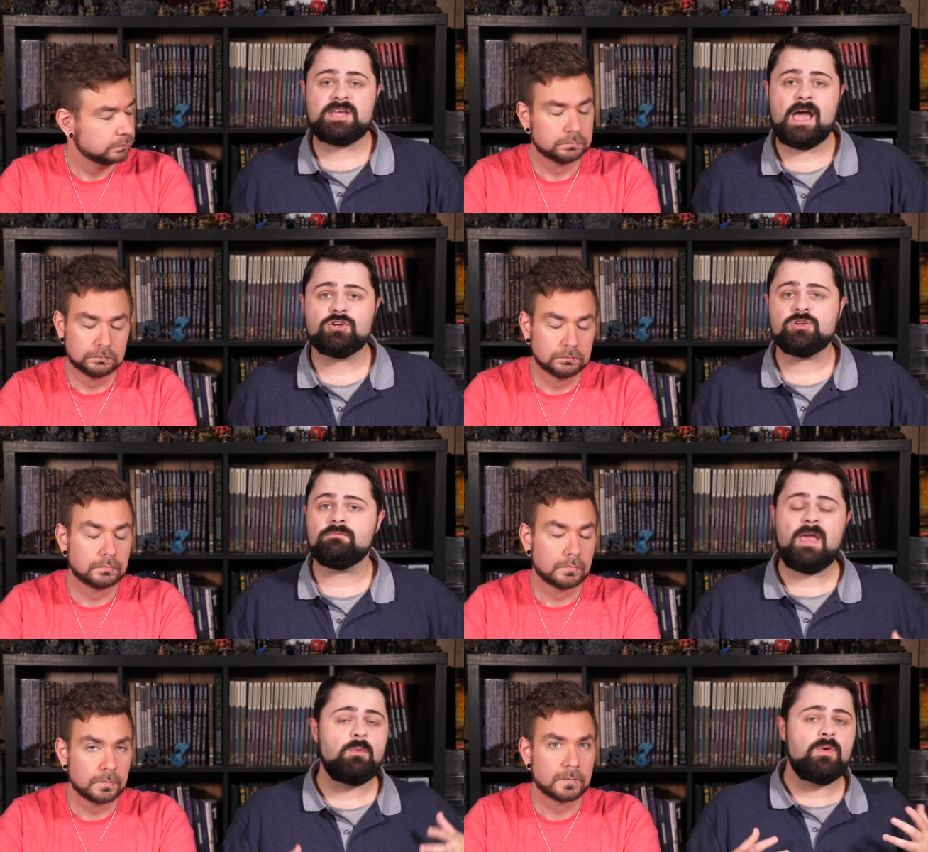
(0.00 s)
Speaker 1: action,
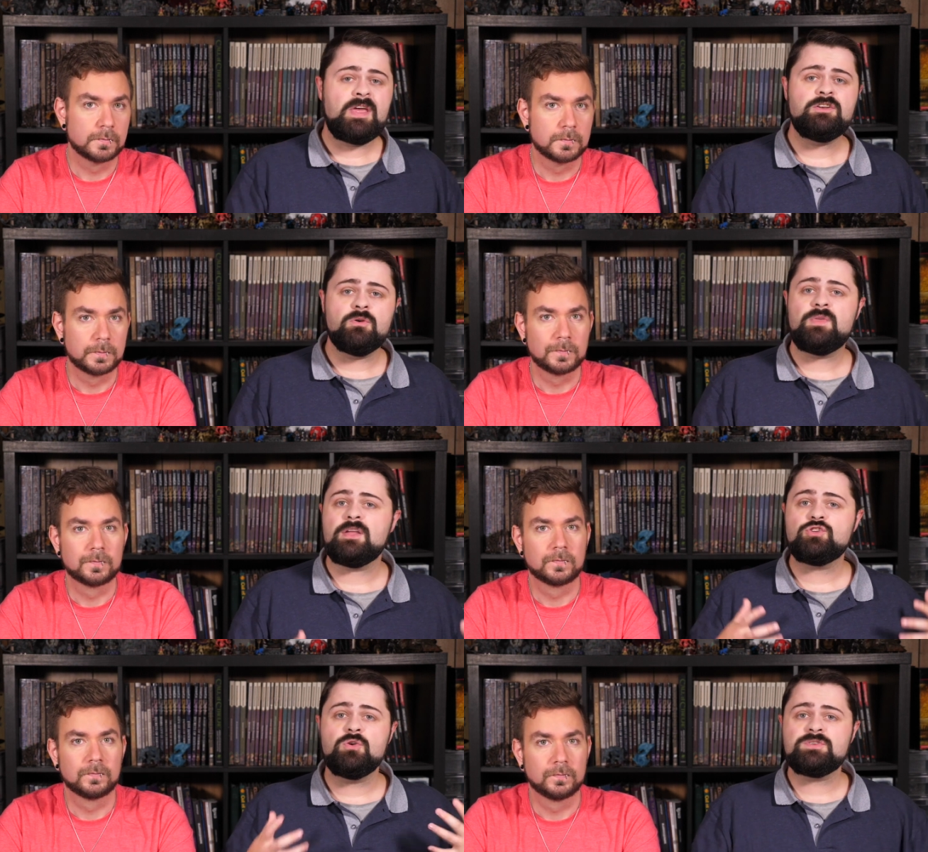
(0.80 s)
and when they do, they
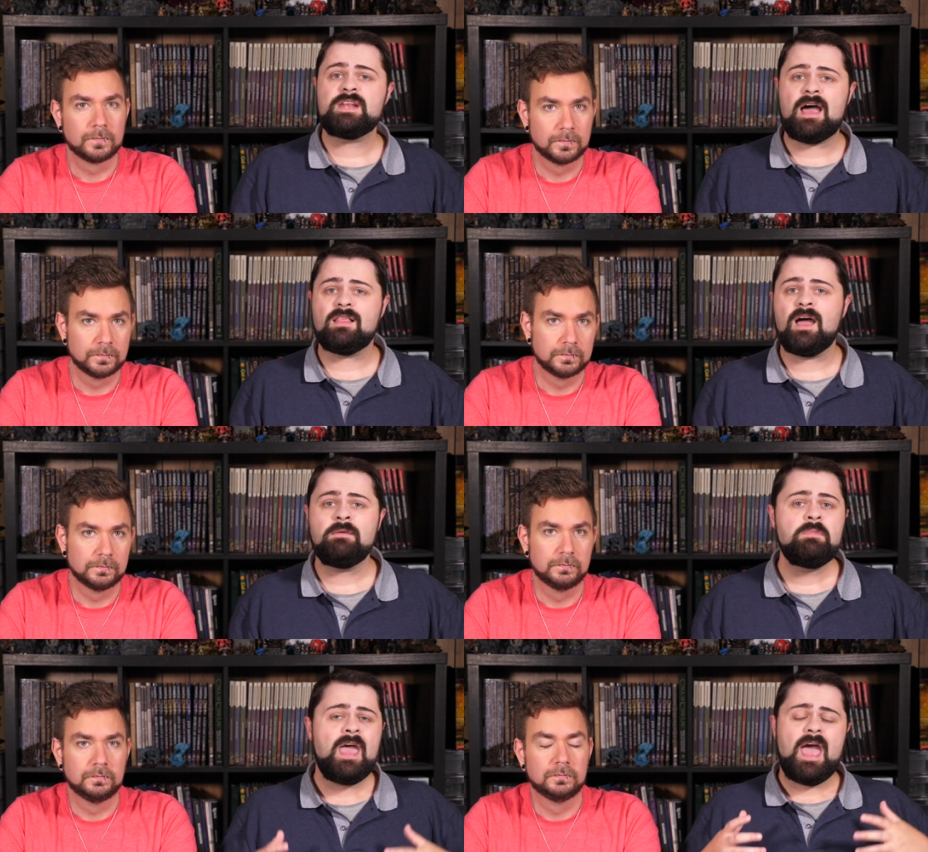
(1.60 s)
choose an ally,
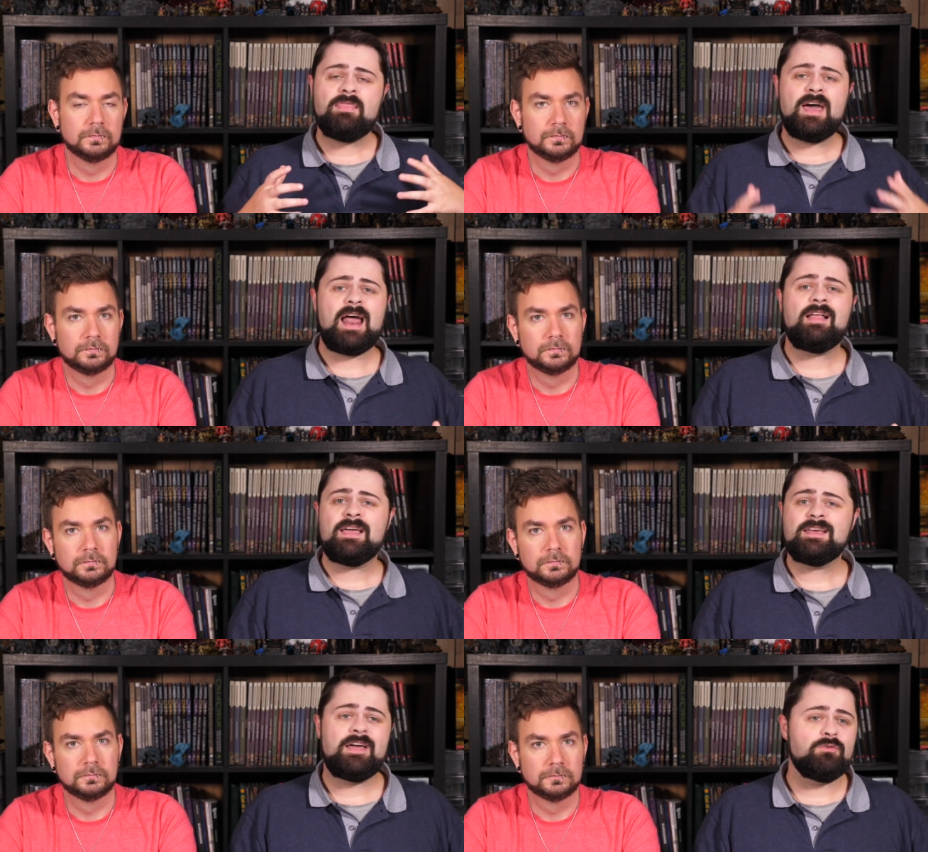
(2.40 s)
and that ally
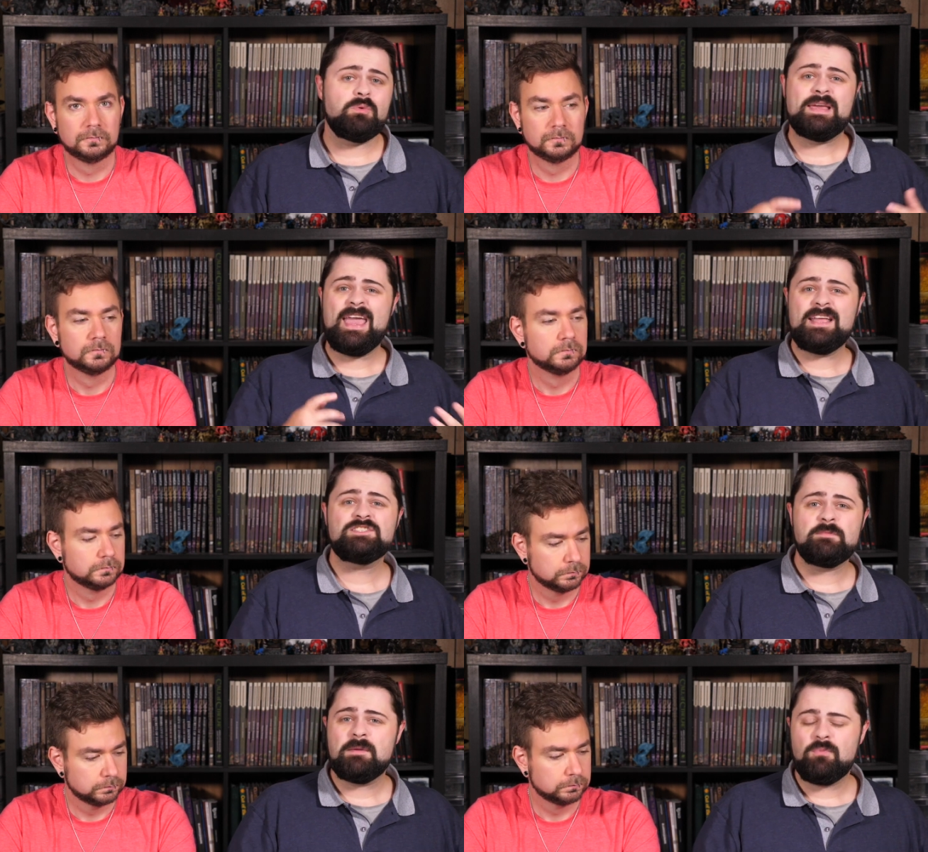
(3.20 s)
can either regain
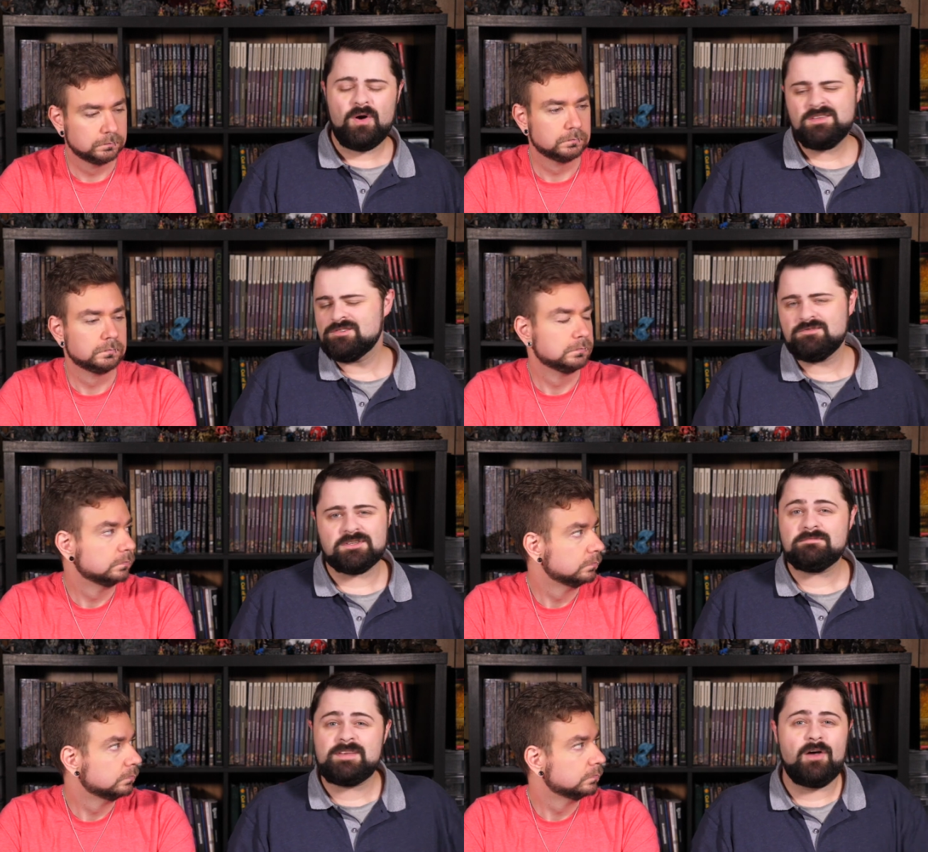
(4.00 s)
some hit points,
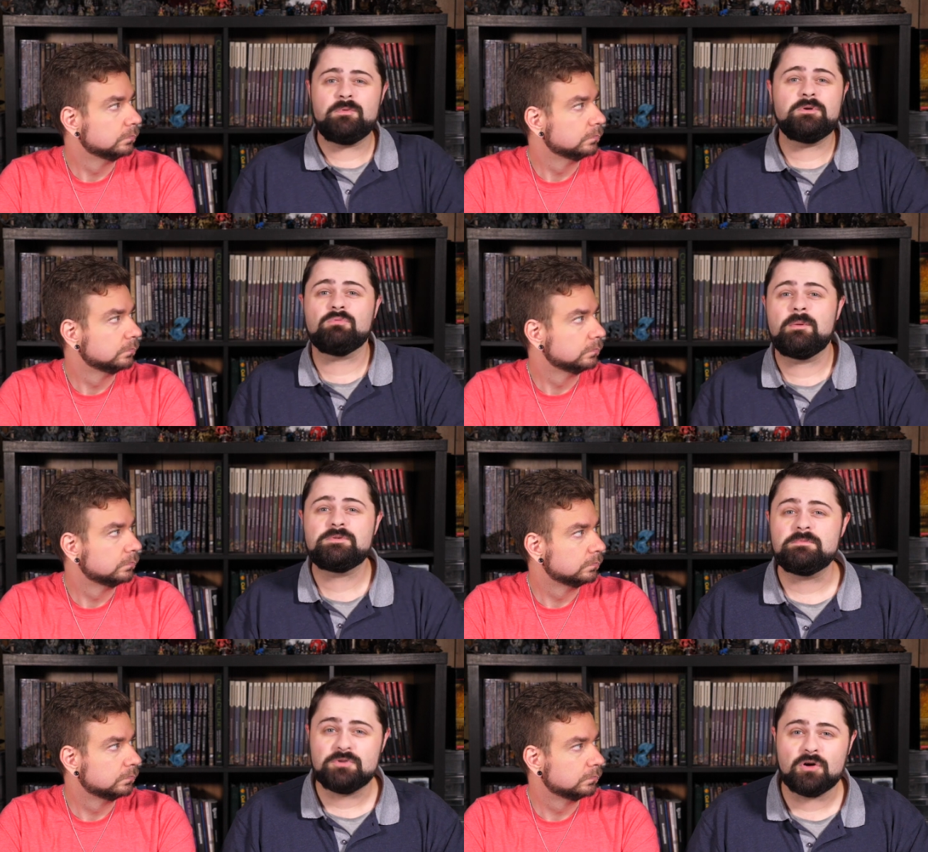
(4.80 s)
just tell them to rub
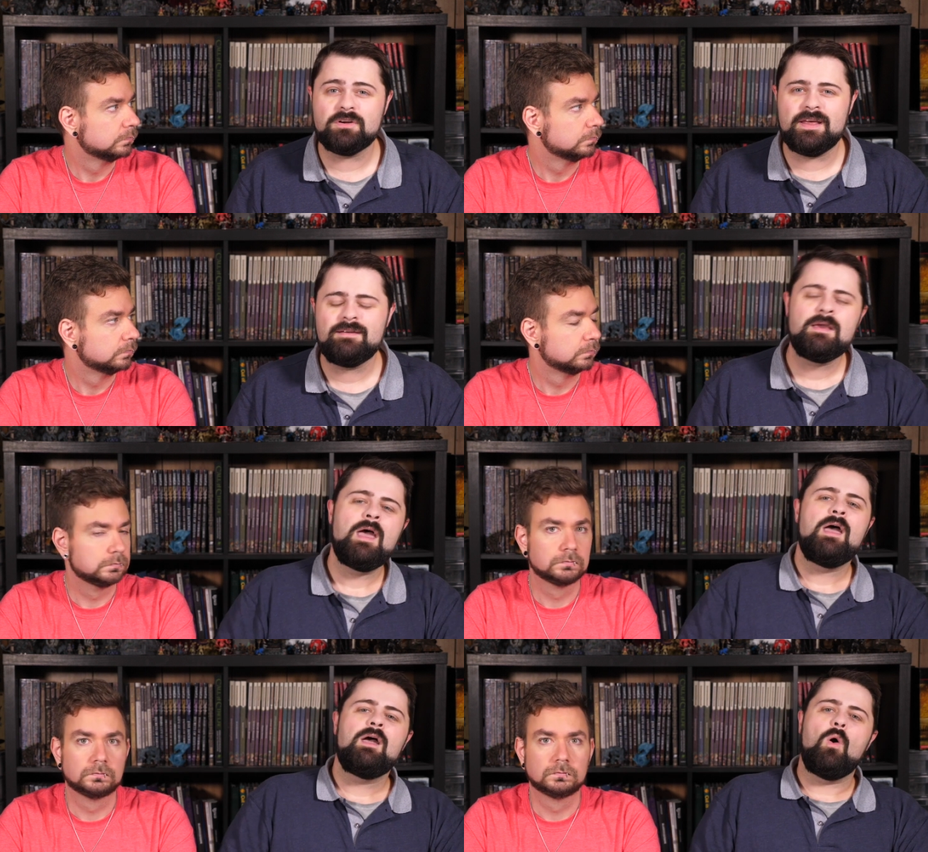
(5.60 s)
some dirt in it,
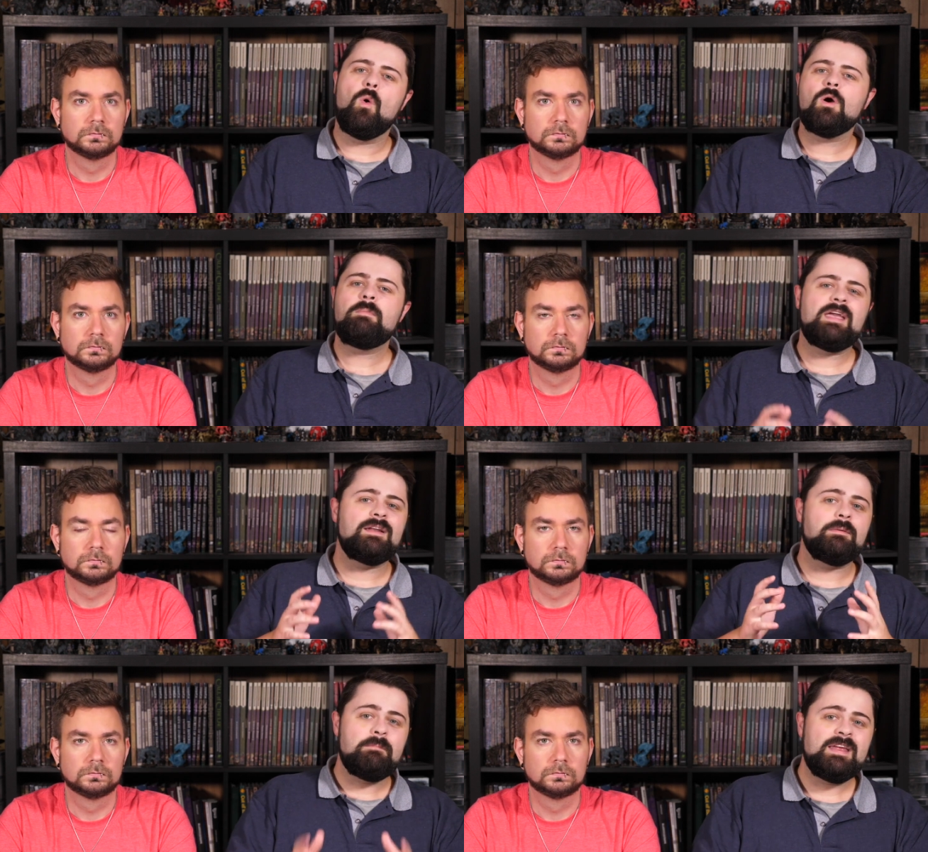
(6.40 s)
or make
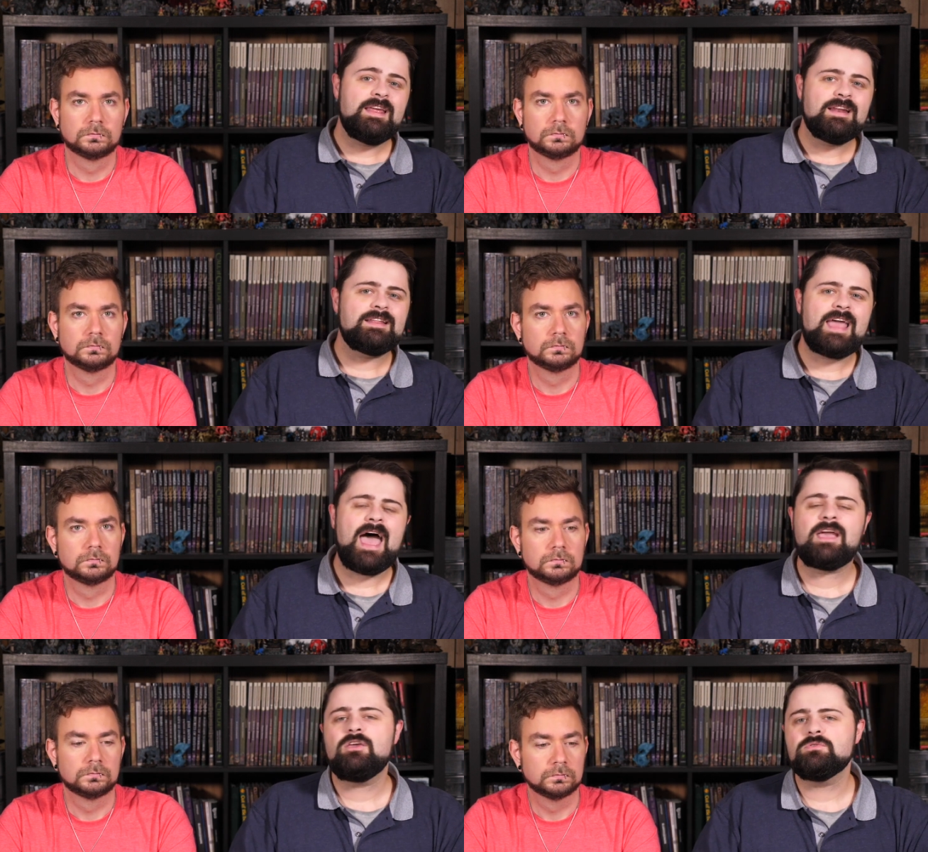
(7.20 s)
an immediate
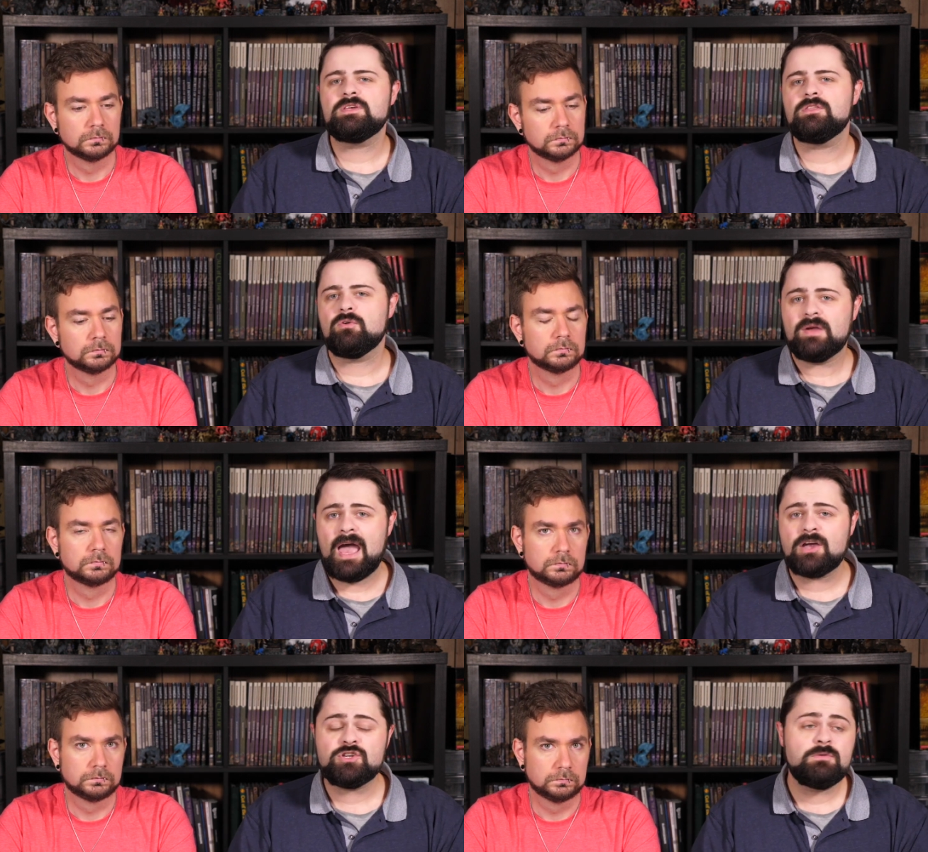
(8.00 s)
attack using their
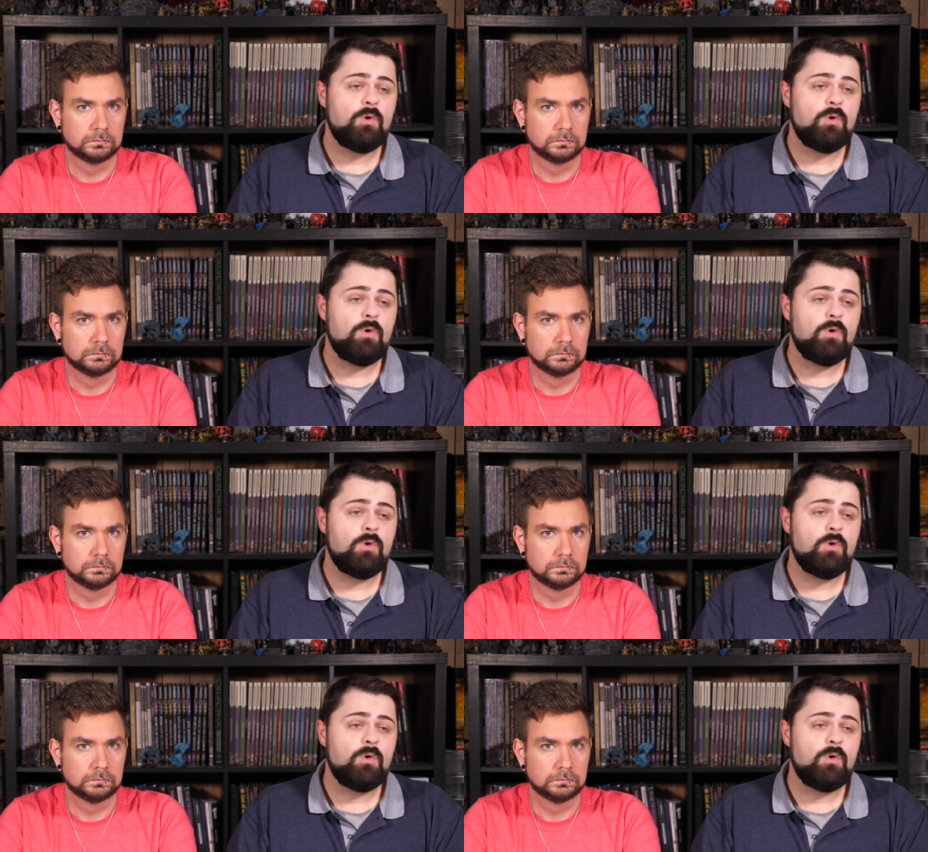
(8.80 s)
reaction,